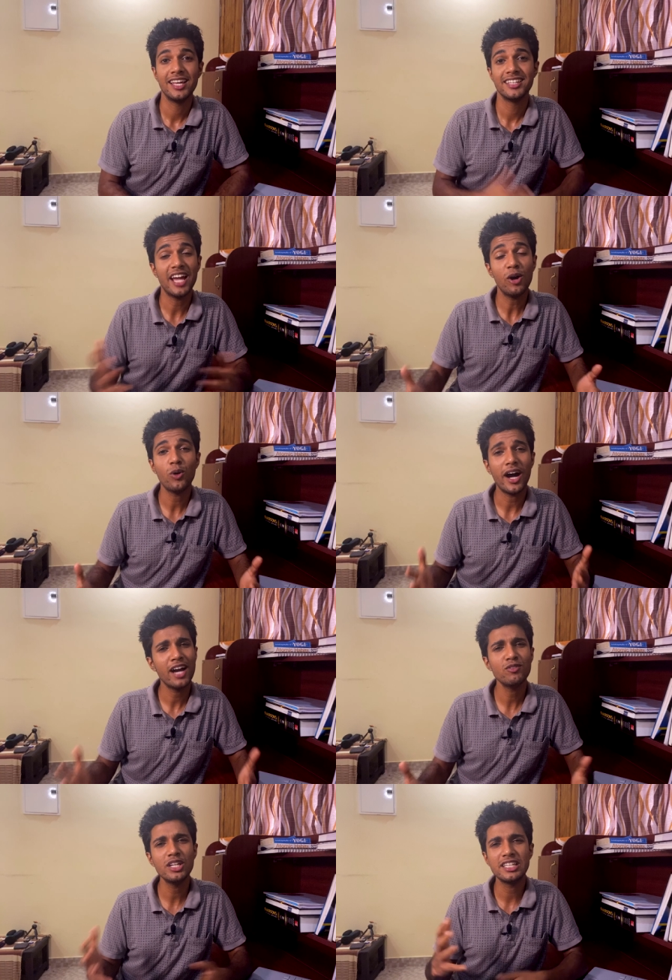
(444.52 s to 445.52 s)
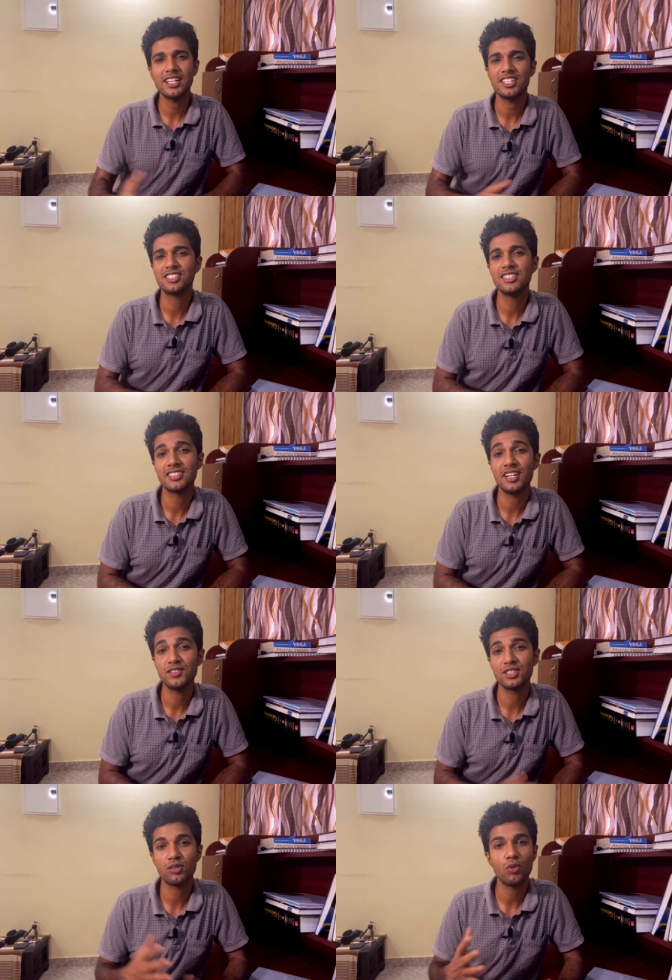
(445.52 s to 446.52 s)
Now I have only touched the
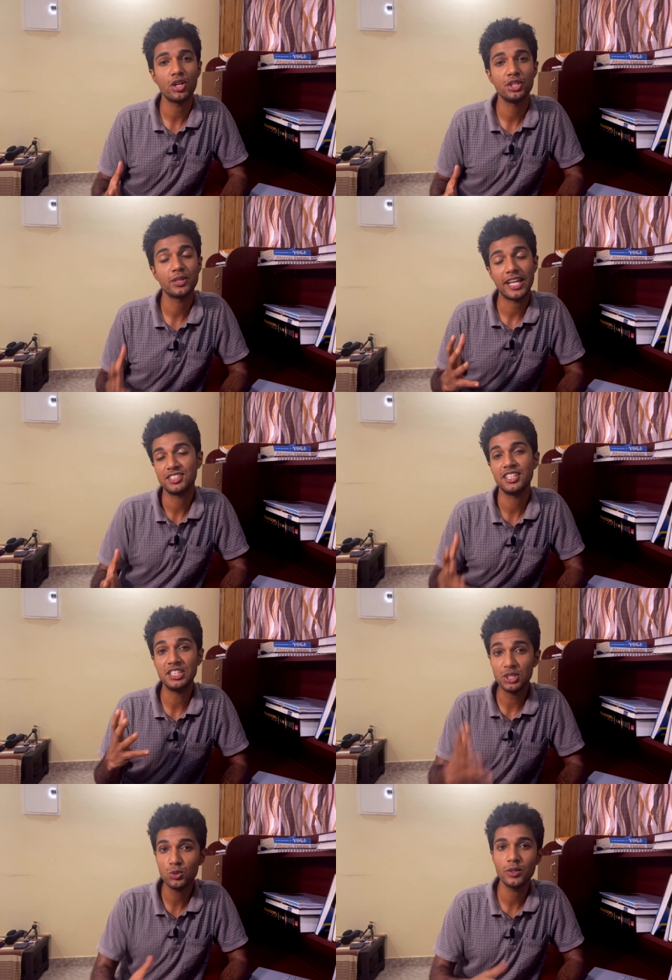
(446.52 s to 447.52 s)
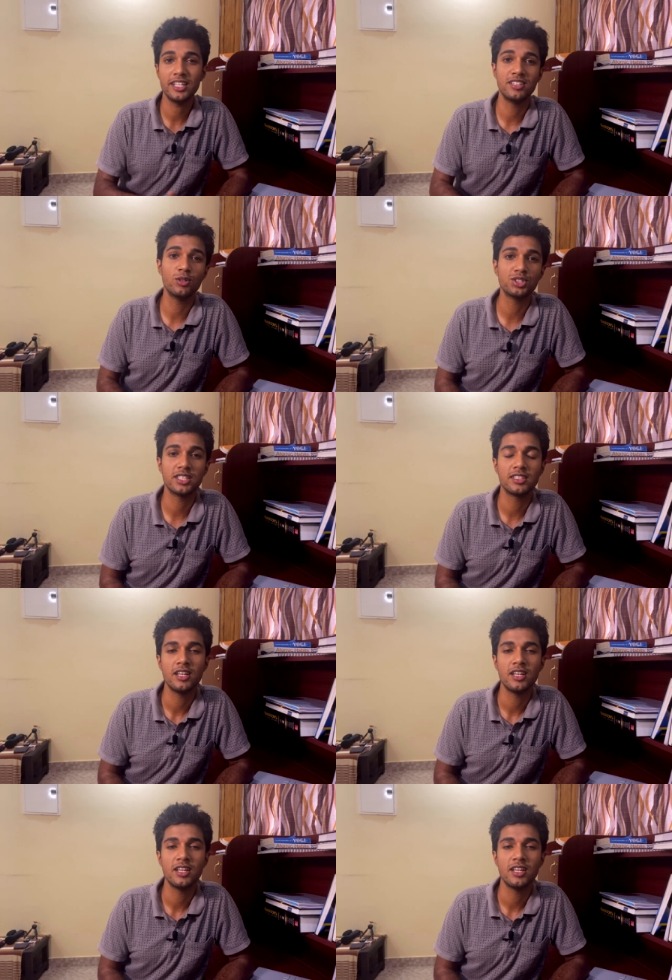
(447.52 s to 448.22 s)
surface on what you can actually do in Notion,